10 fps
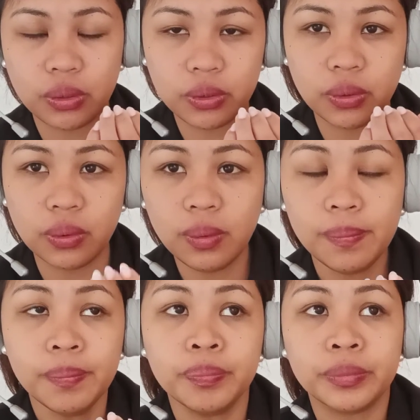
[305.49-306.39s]
You know,
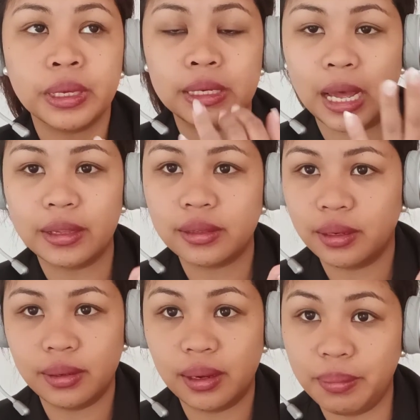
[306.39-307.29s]
not
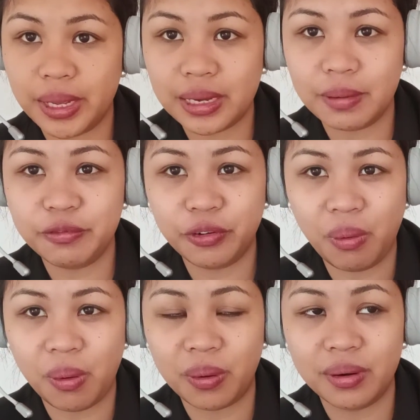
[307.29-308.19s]
uh, a makeup
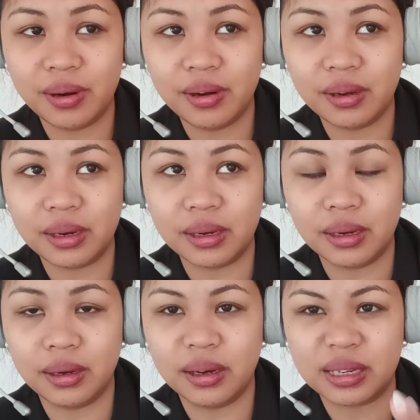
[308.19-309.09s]
for
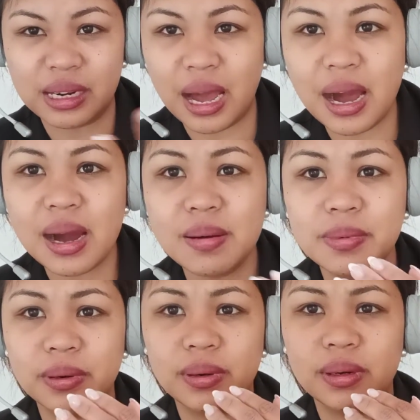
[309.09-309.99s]
uh,
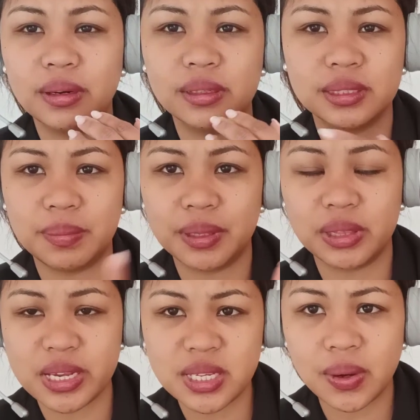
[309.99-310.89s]
club or some
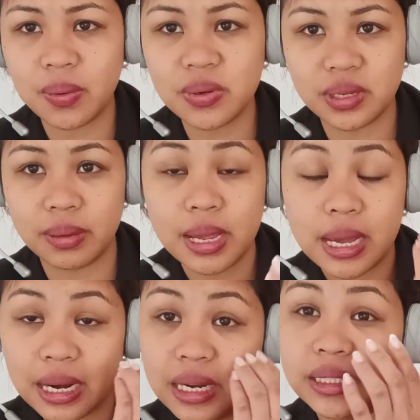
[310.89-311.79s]
discos, uh,
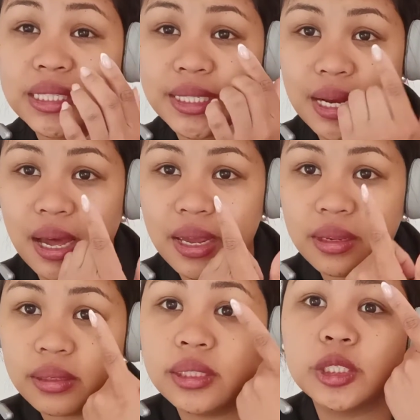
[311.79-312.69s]
just
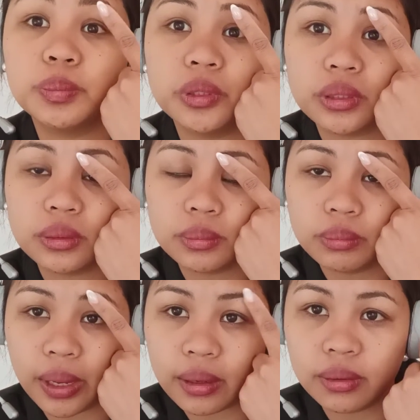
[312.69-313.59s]
light, just put
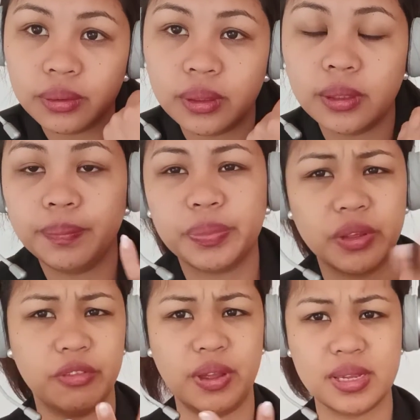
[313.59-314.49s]
make your
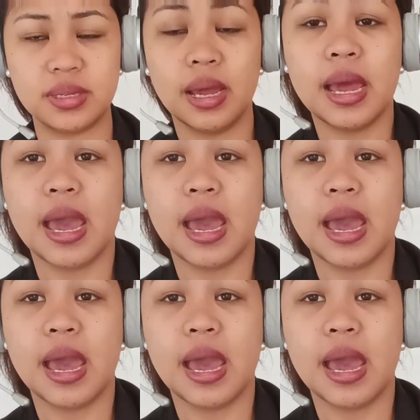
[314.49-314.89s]
face.